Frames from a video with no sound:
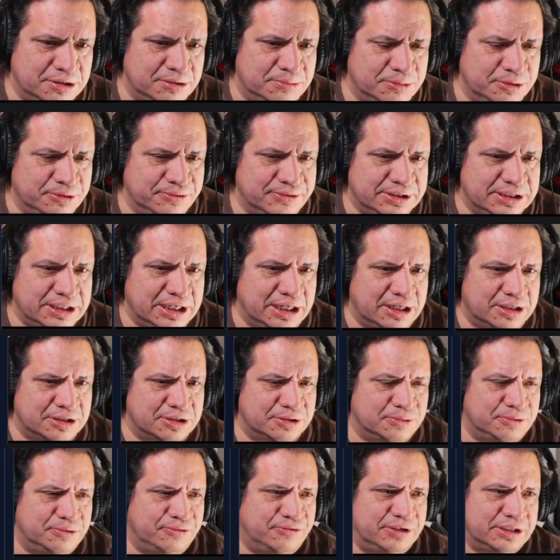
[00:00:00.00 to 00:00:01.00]
to move a
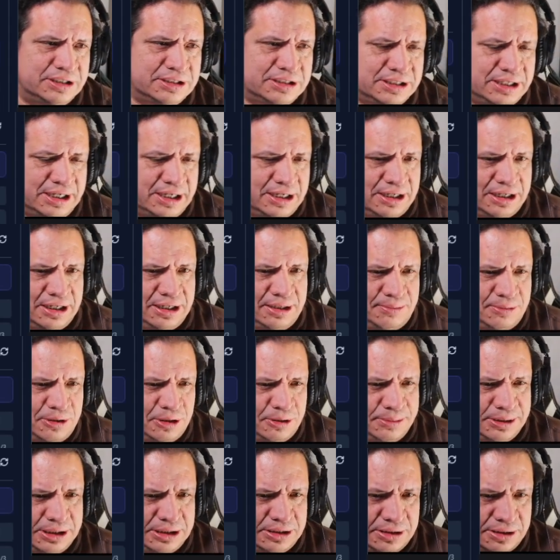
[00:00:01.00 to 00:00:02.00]
tile, so we'll fix that in a
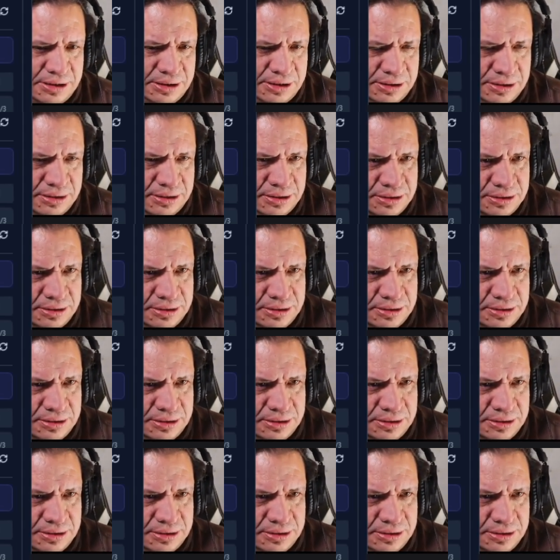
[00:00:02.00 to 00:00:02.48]
moment